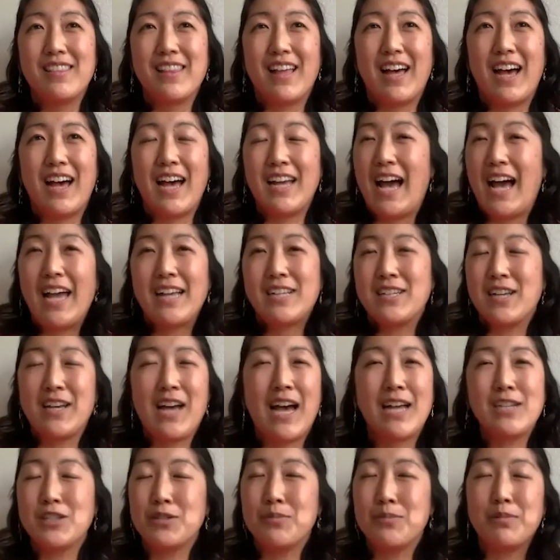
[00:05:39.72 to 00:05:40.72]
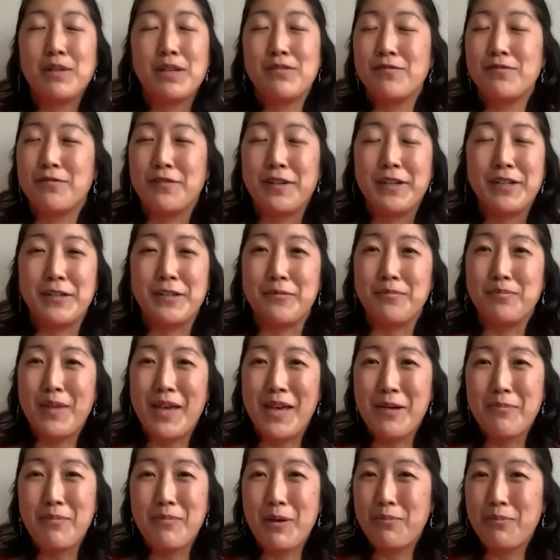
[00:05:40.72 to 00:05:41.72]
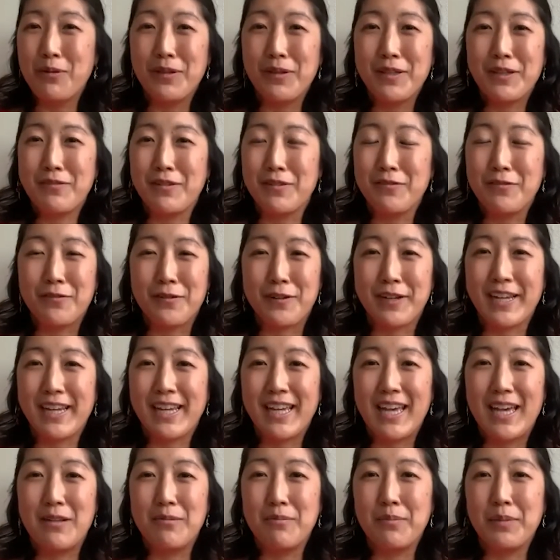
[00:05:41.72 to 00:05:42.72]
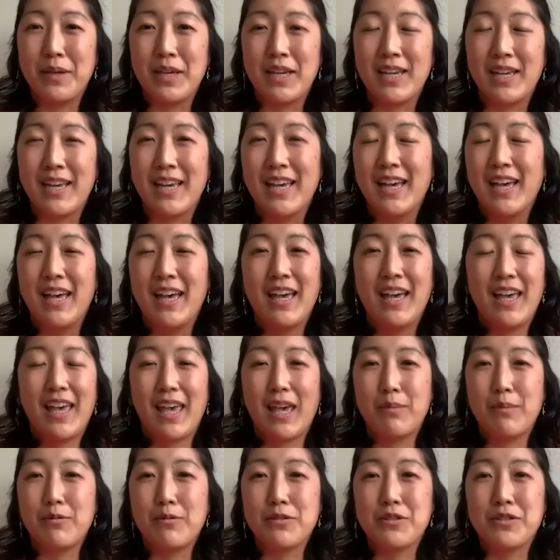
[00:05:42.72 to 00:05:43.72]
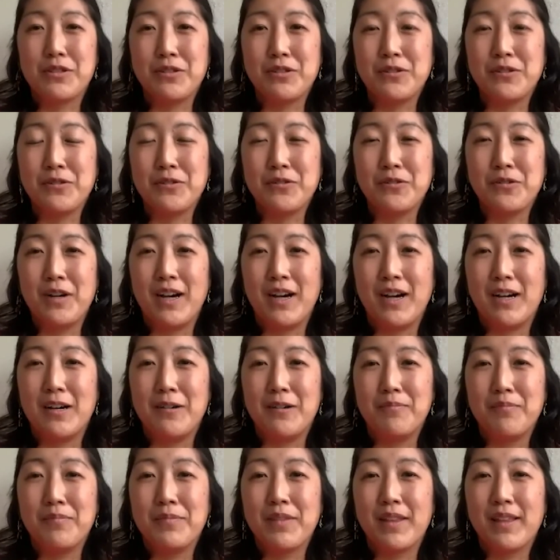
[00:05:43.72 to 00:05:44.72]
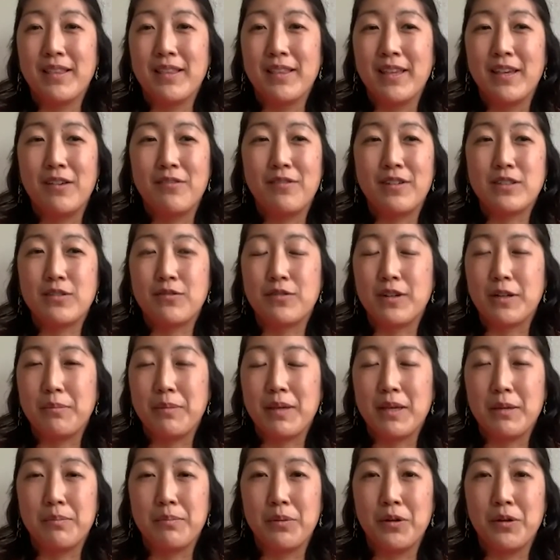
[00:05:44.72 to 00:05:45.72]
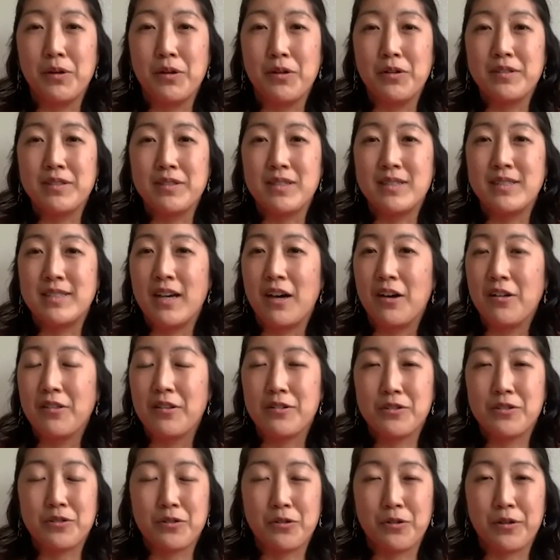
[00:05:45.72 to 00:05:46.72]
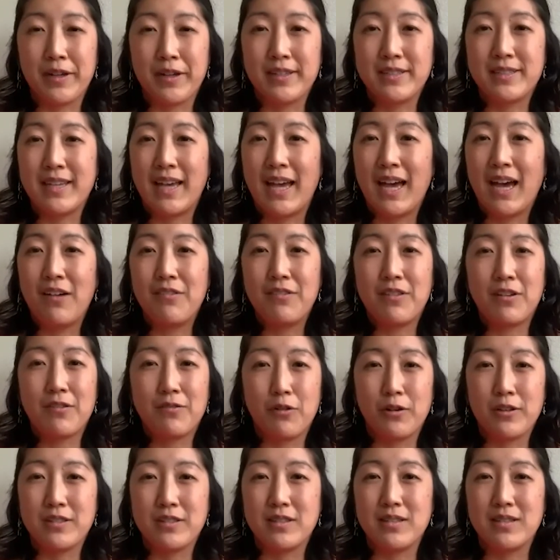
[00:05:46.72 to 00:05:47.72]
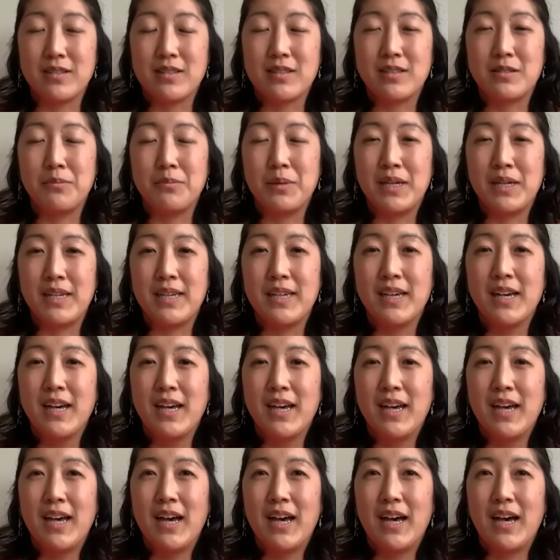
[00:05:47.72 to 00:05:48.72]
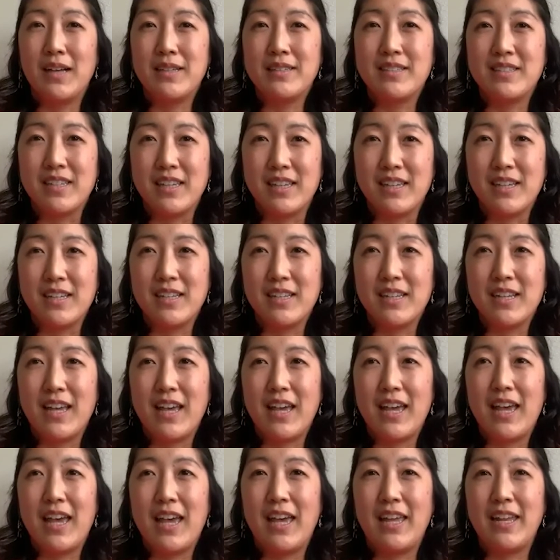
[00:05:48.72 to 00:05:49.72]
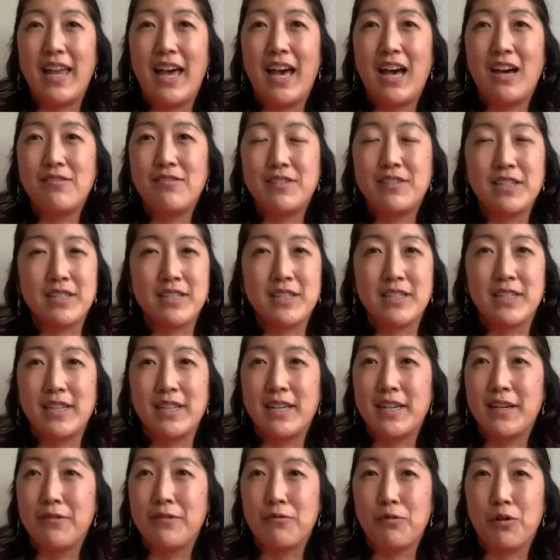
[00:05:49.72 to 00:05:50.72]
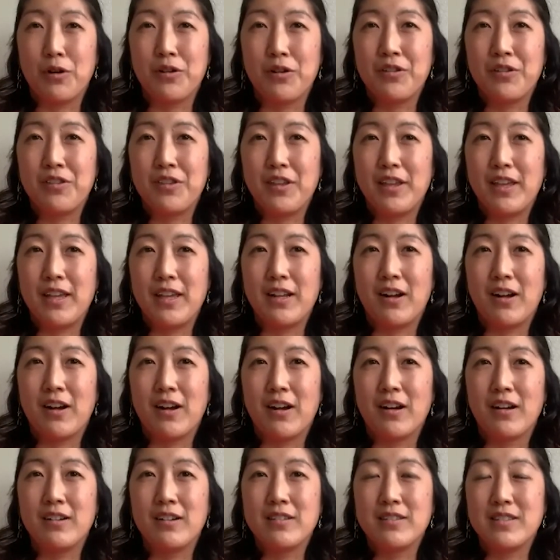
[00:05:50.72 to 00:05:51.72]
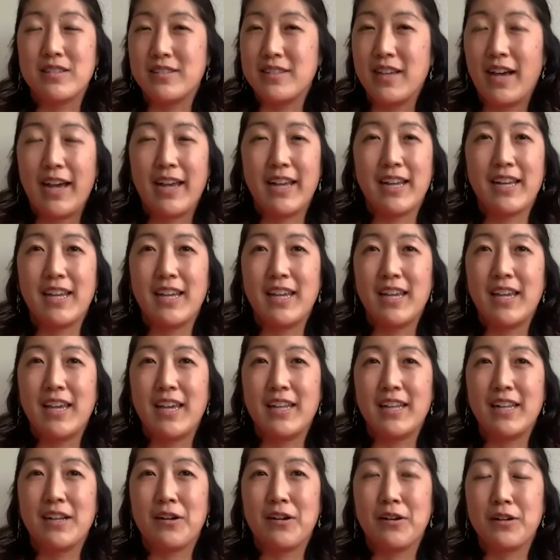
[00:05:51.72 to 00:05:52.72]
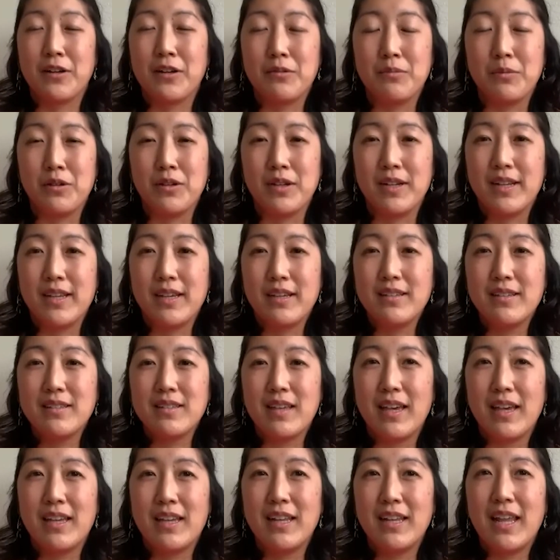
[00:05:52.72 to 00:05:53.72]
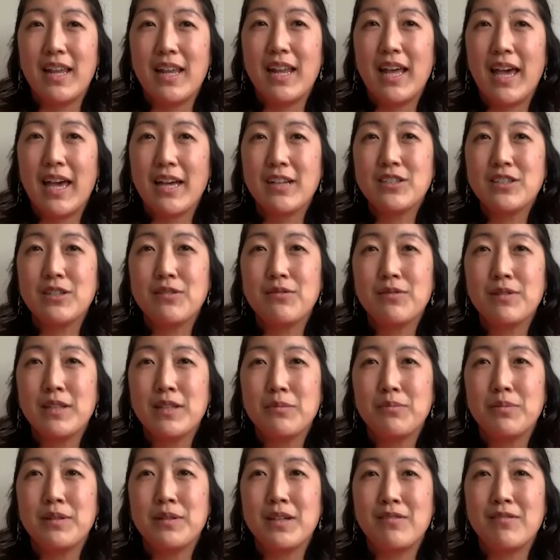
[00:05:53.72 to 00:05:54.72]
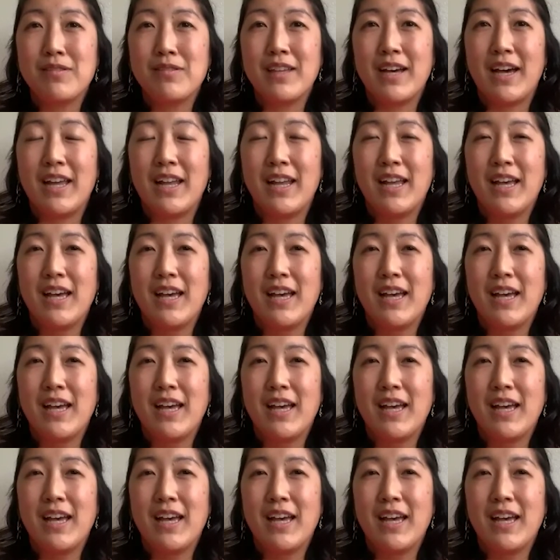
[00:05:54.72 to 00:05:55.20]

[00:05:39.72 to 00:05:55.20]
I just believe in freedom, people living free and being able to live as free people, to tell their stories, to have their voices, to be seen and have dignity and worth in our society and in our communities. And I actually really believe that